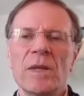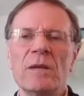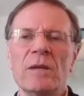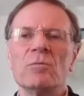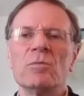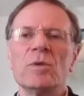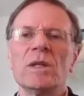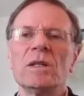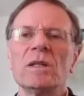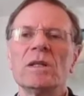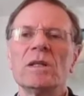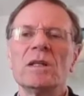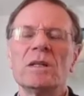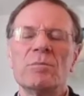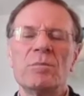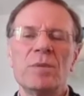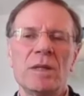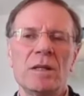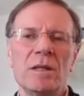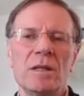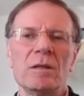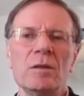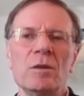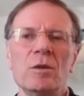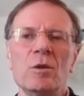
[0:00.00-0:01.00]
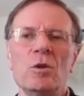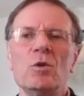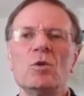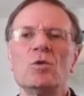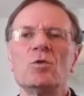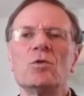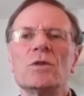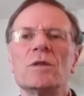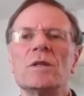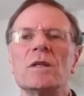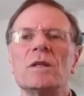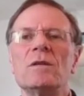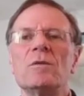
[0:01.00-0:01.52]
and really being
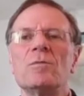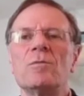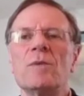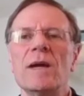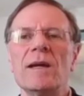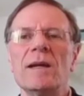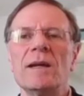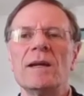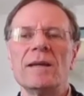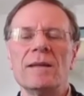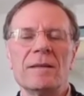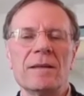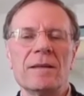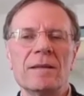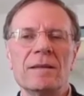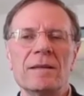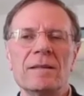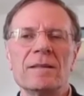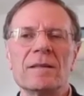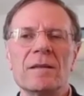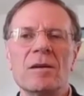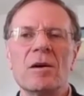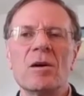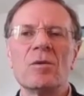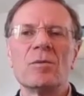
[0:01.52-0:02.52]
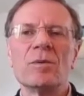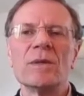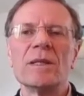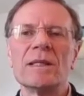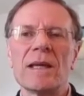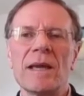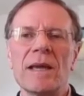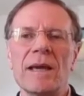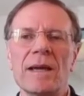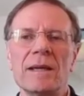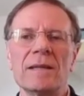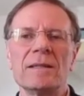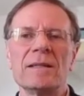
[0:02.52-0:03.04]
used in a way that isn't
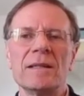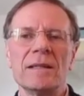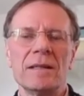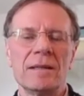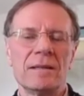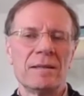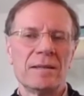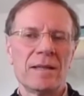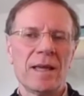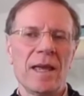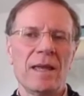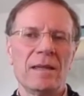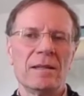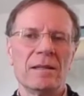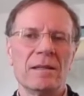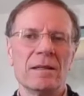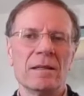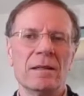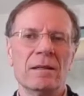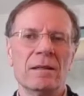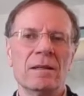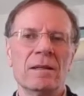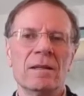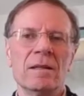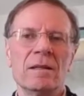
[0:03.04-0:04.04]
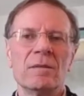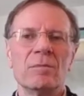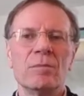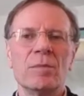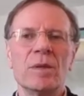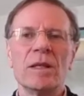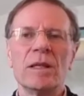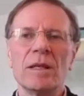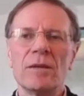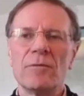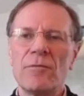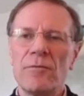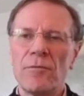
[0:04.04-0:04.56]
always as intended,
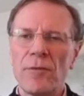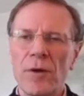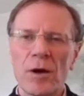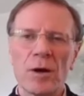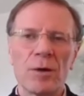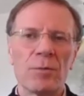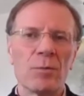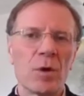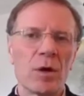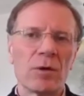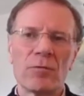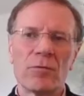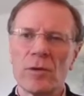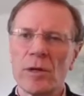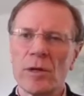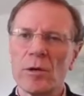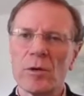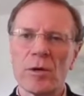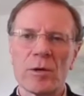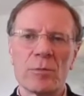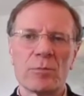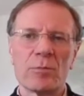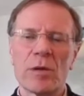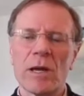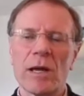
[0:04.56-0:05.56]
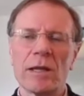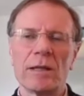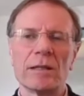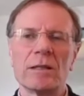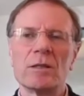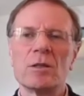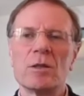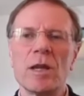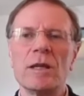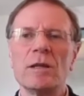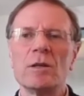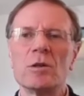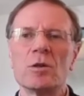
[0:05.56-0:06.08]
meaning far more frequent
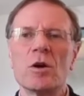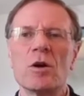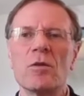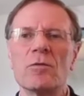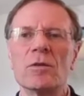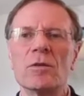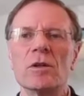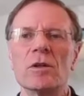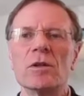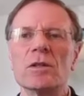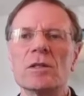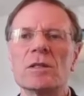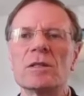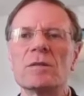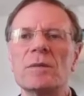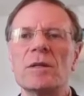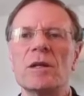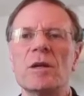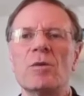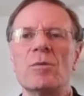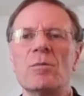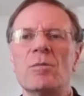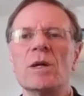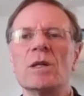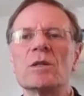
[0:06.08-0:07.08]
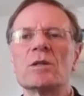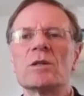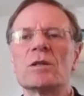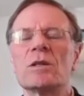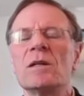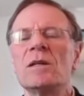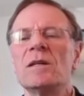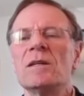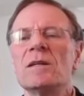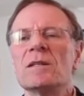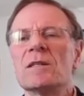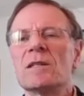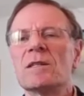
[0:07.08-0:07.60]
product changeovers,
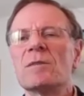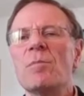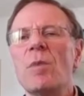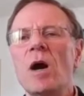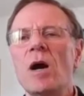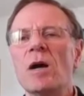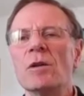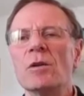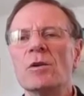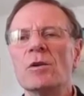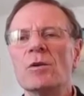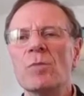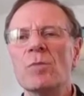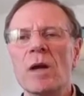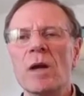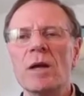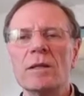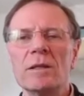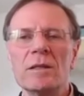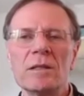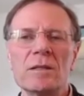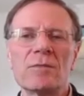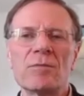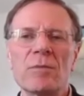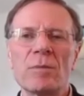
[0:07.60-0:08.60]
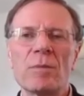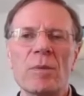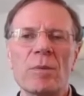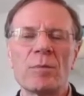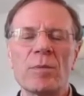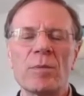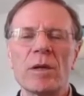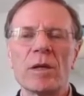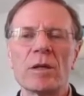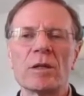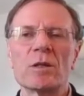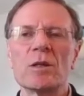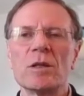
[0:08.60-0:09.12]
much smaller runs from a
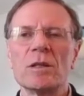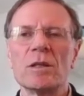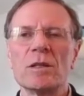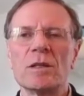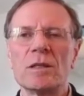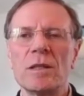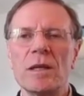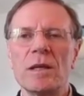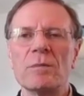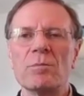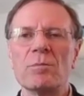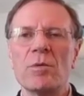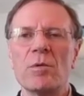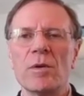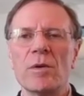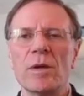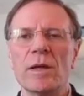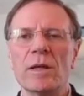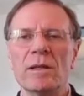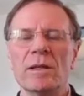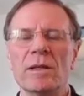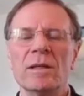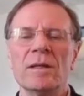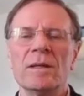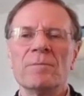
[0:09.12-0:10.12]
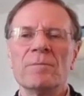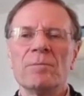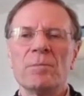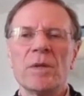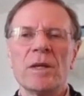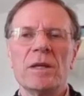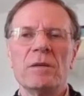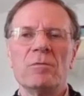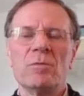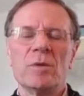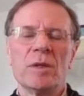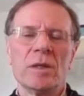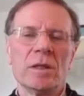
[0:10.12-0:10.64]
production standpoint,
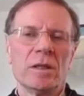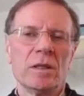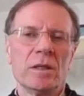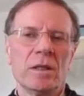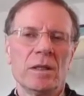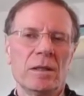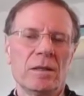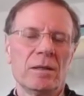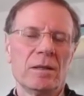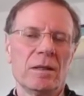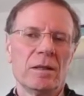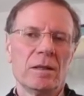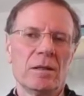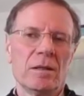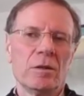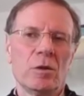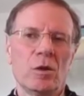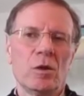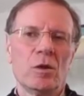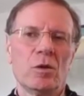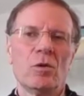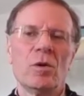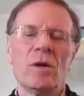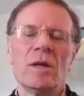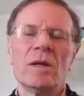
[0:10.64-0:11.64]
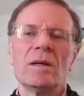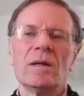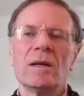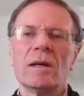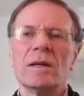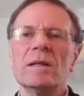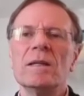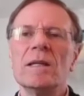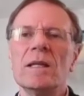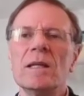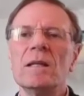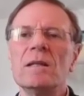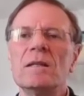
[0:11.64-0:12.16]
and really,
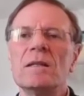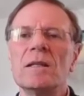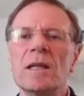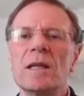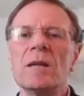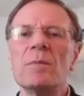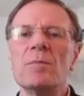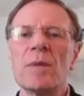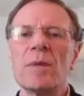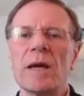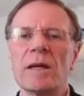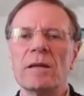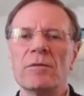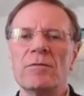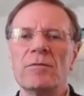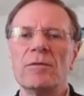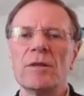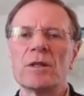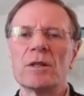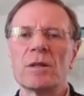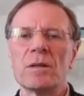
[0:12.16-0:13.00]
a need to keep that